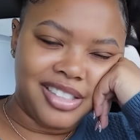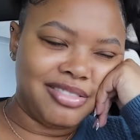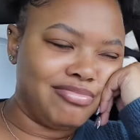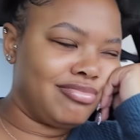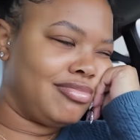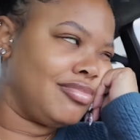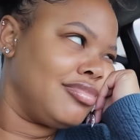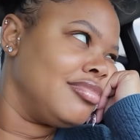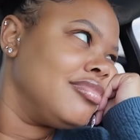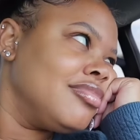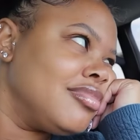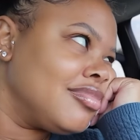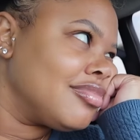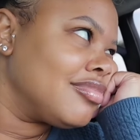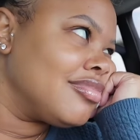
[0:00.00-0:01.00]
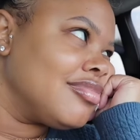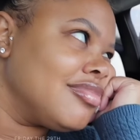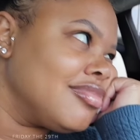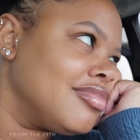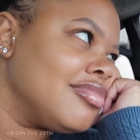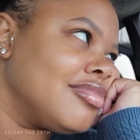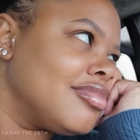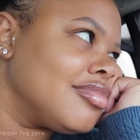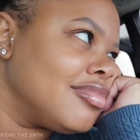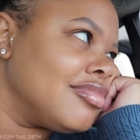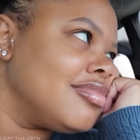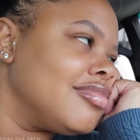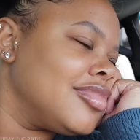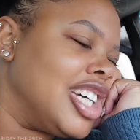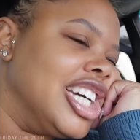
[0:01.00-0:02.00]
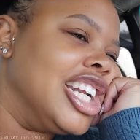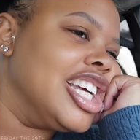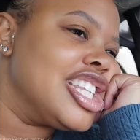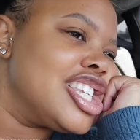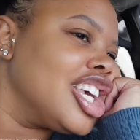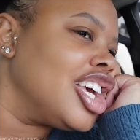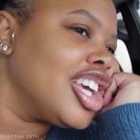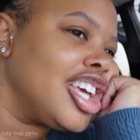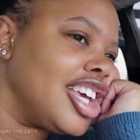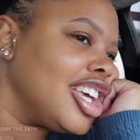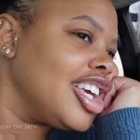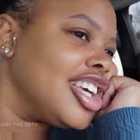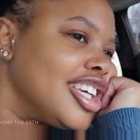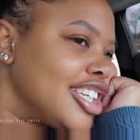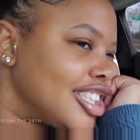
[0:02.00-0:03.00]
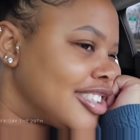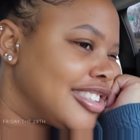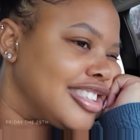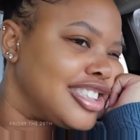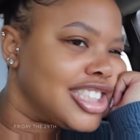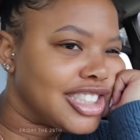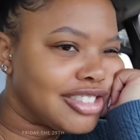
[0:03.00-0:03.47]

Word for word: Of course. Wait, hold on. And then ten kids.